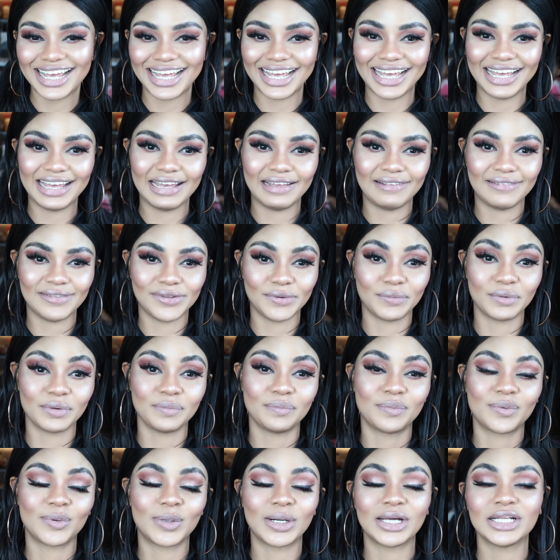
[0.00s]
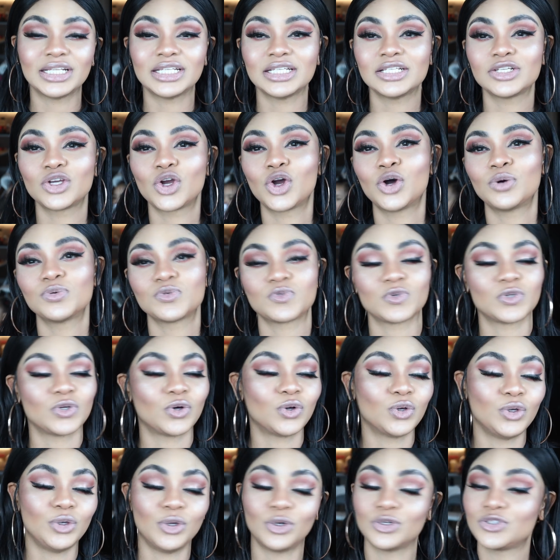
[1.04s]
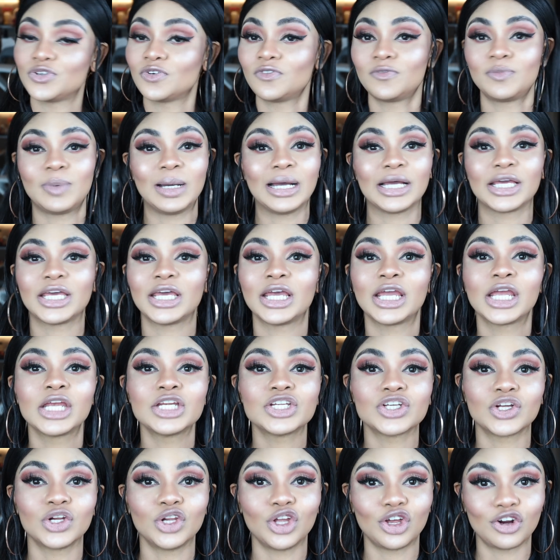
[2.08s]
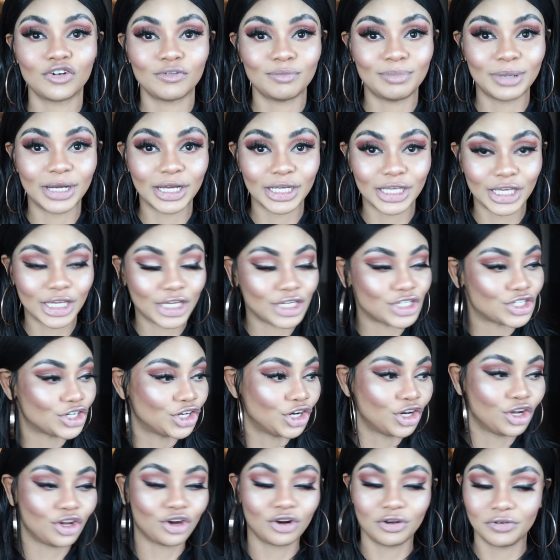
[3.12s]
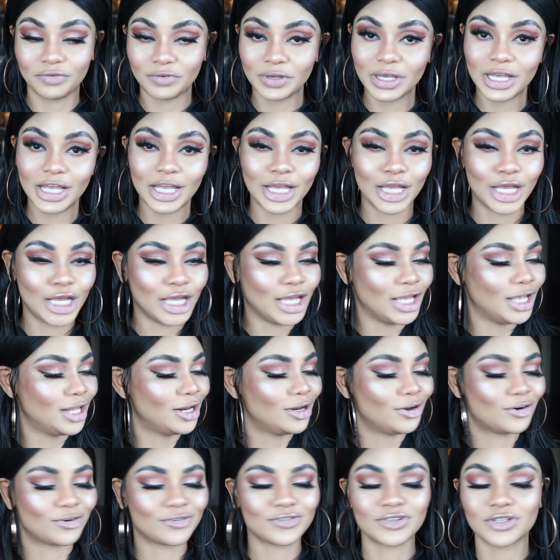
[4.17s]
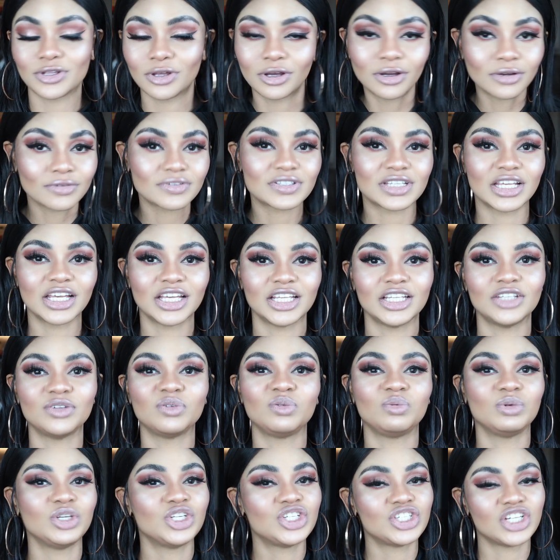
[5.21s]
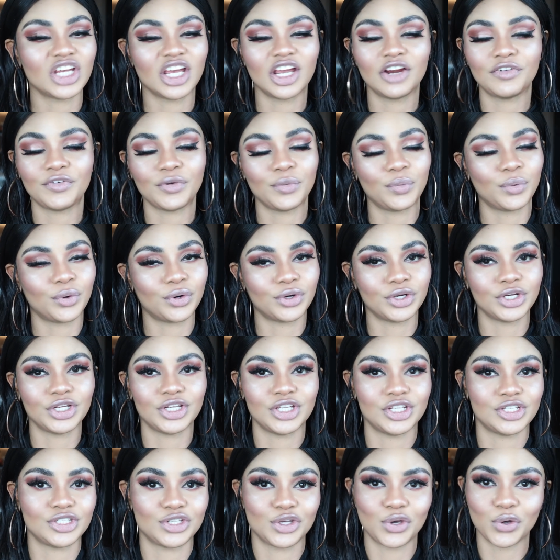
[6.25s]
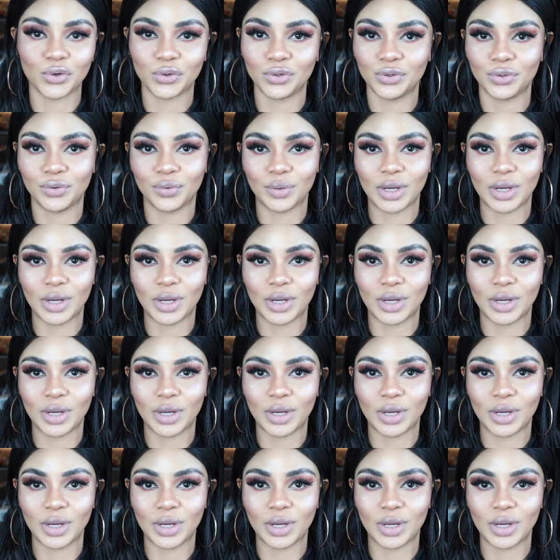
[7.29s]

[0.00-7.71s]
and the rebranding comes with a lot of package, a lot of baggage, a lot of a lot of stuff and which everyone is going to